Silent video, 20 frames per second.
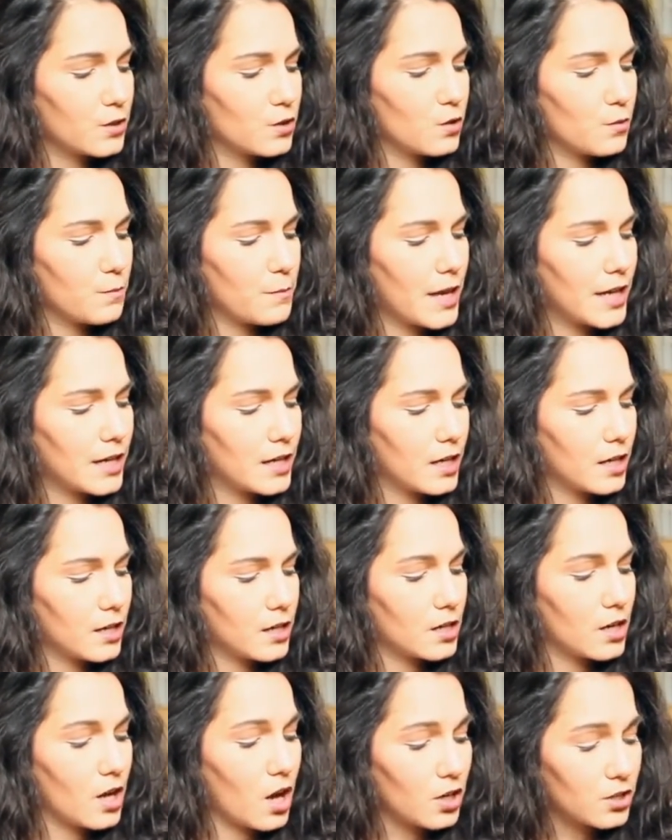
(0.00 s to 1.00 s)
to make a
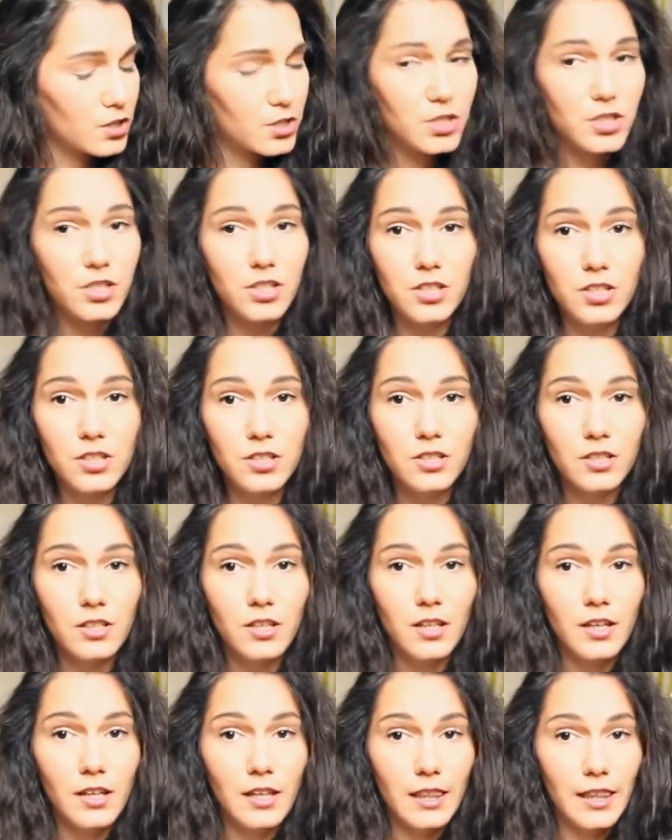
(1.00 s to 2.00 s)
knot
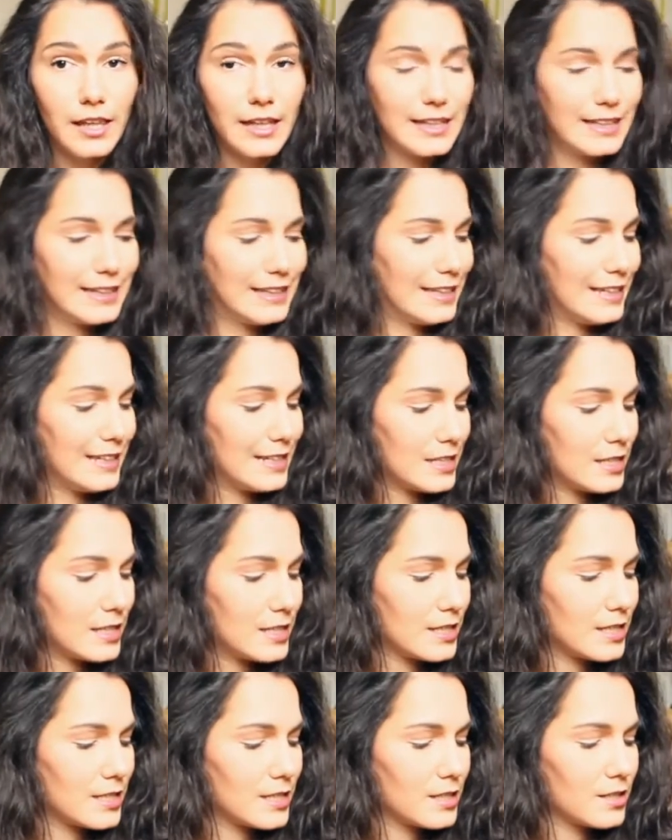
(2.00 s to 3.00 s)
like
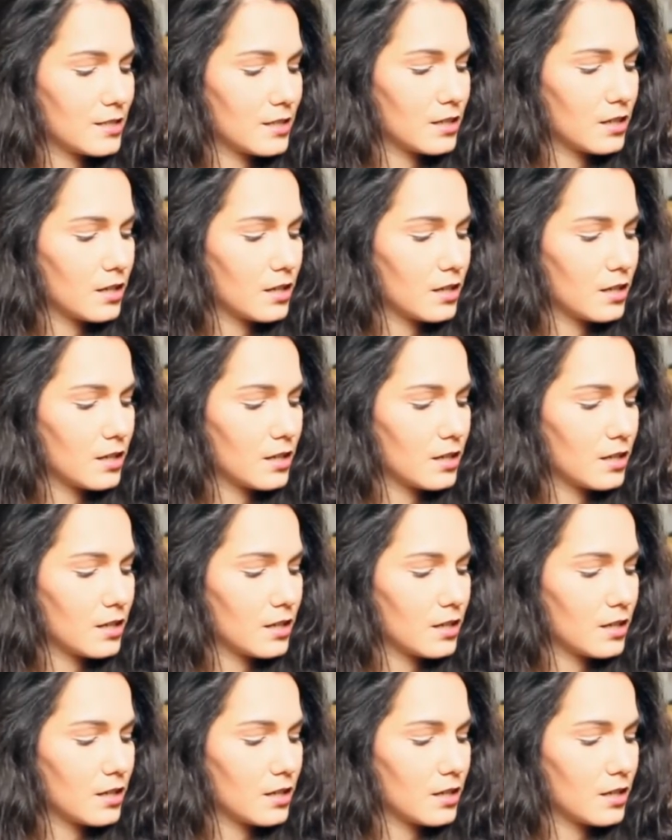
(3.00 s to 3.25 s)
this